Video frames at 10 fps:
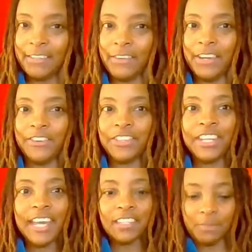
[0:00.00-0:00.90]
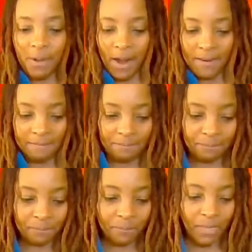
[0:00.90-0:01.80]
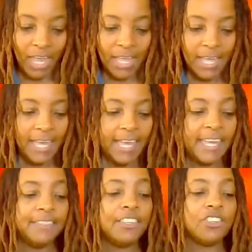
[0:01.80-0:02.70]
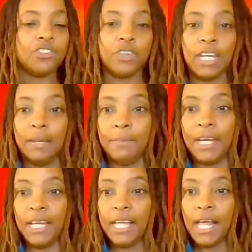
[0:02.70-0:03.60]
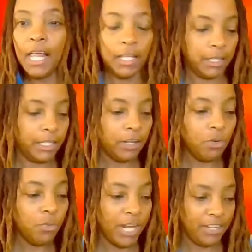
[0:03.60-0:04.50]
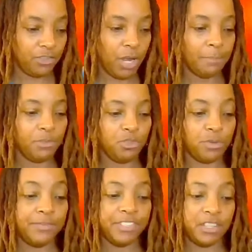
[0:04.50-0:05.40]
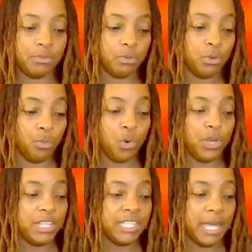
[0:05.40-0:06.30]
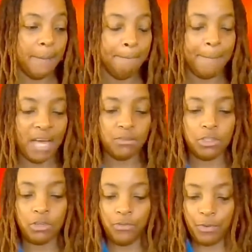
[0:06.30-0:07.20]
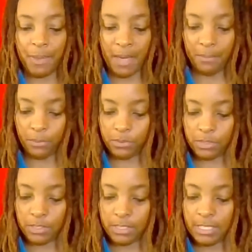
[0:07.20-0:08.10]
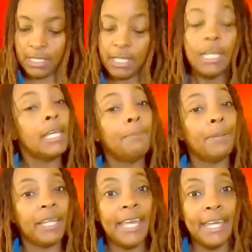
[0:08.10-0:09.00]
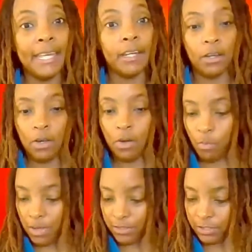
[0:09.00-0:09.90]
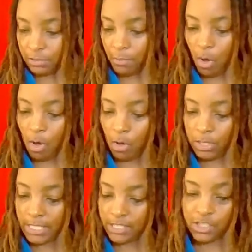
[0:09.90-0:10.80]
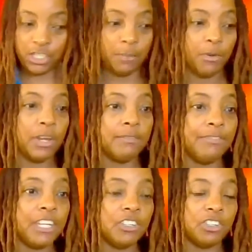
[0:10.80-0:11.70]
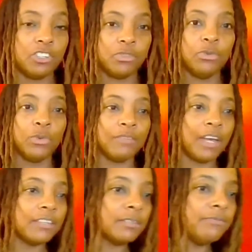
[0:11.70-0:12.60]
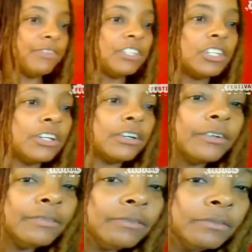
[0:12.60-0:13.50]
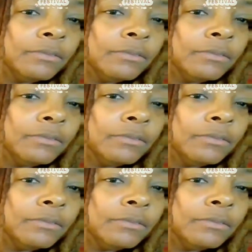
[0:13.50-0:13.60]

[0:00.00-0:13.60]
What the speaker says: So here's the next part. In the stream, little raindrop drifted through the woods and bounced over pebbles. He played with small, shimmering fish. Ooh, I've got some fish here.